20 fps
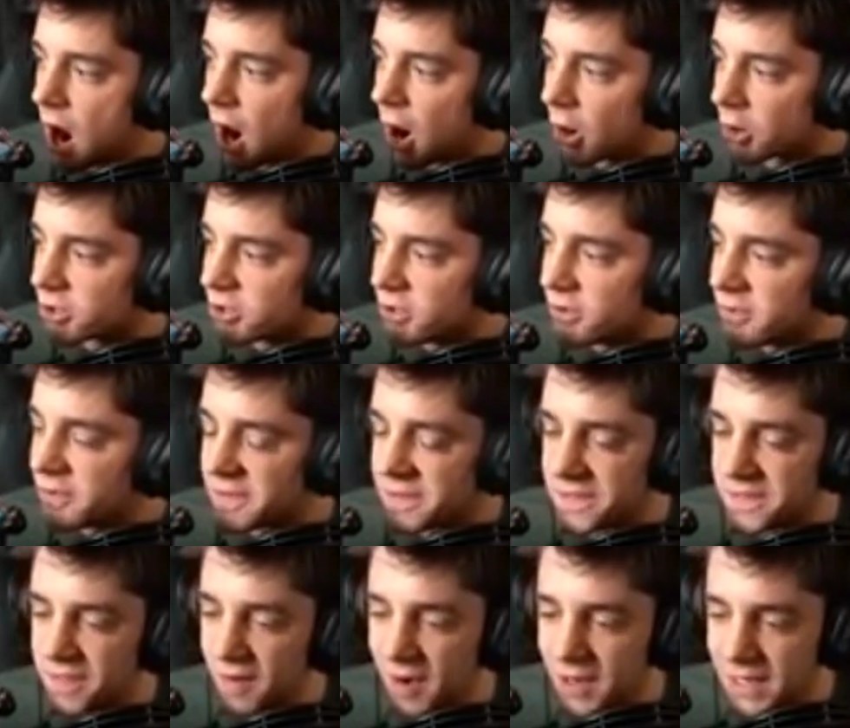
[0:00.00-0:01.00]
Are you
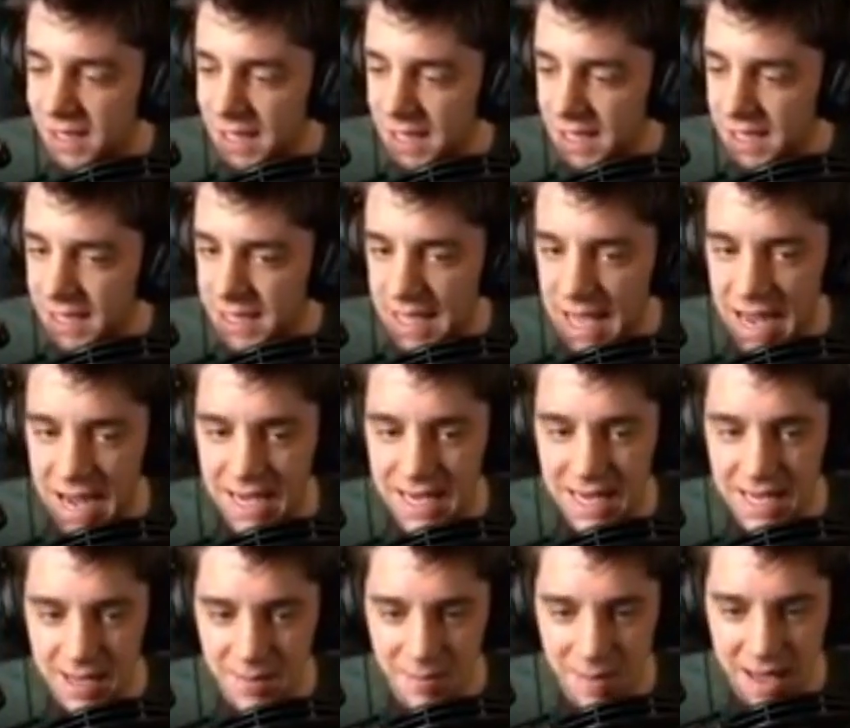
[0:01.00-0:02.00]
fucking
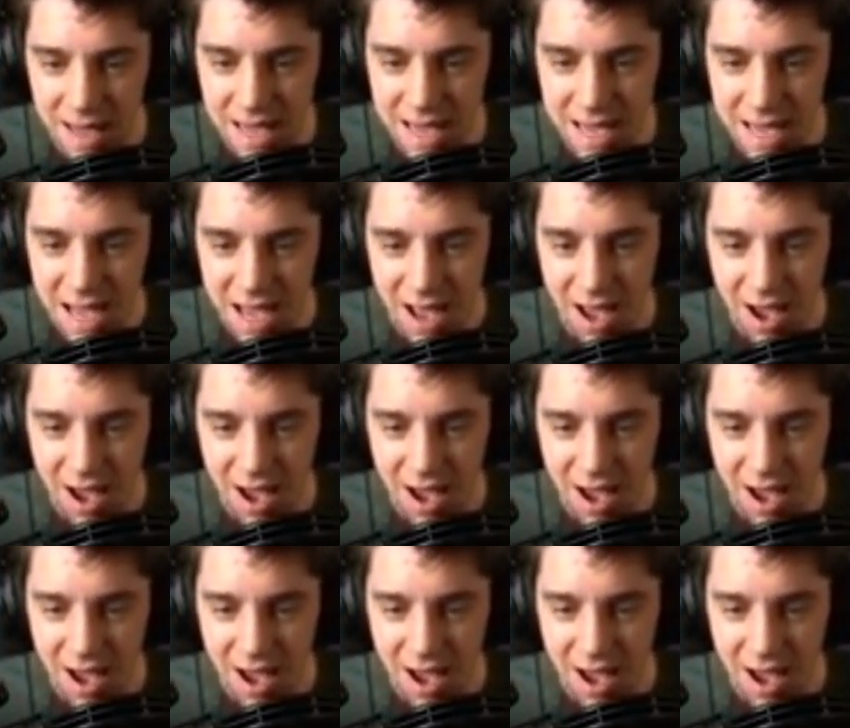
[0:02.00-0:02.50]
kidding me?